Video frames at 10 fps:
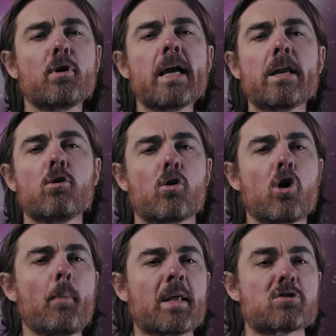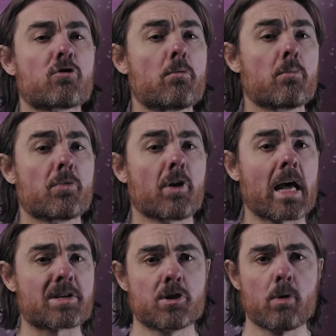we're looking at your comments from
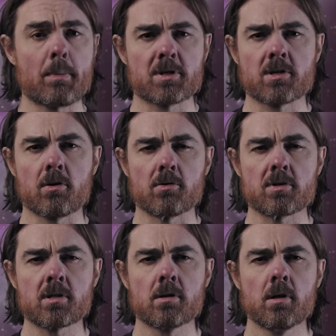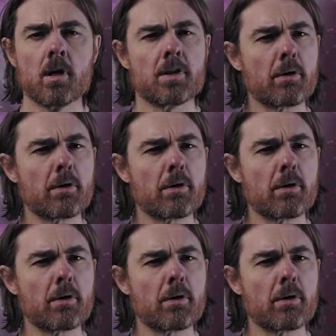the last two episodes.